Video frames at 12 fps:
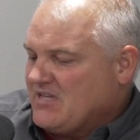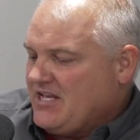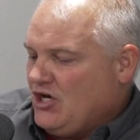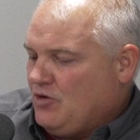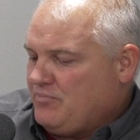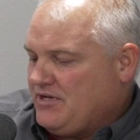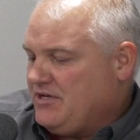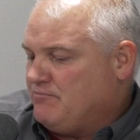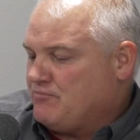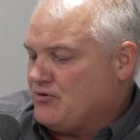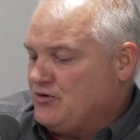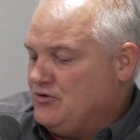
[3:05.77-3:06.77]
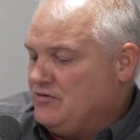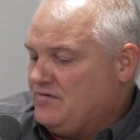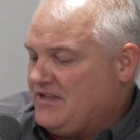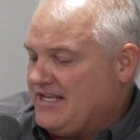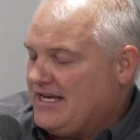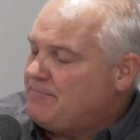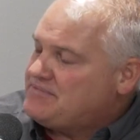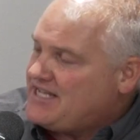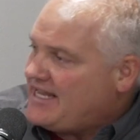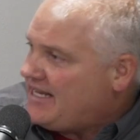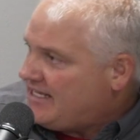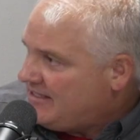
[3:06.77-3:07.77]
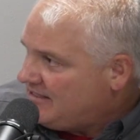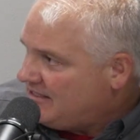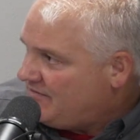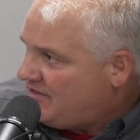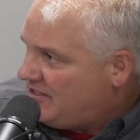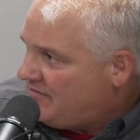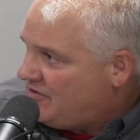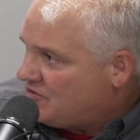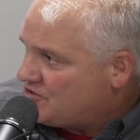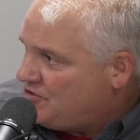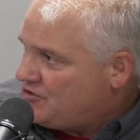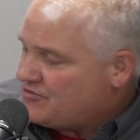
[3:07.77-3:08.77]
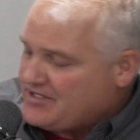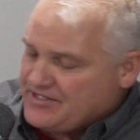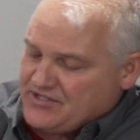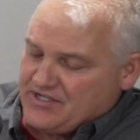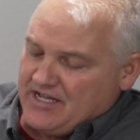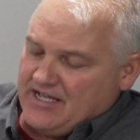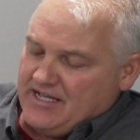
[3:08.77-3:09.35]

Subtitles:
help improve the uptake of those nutrients.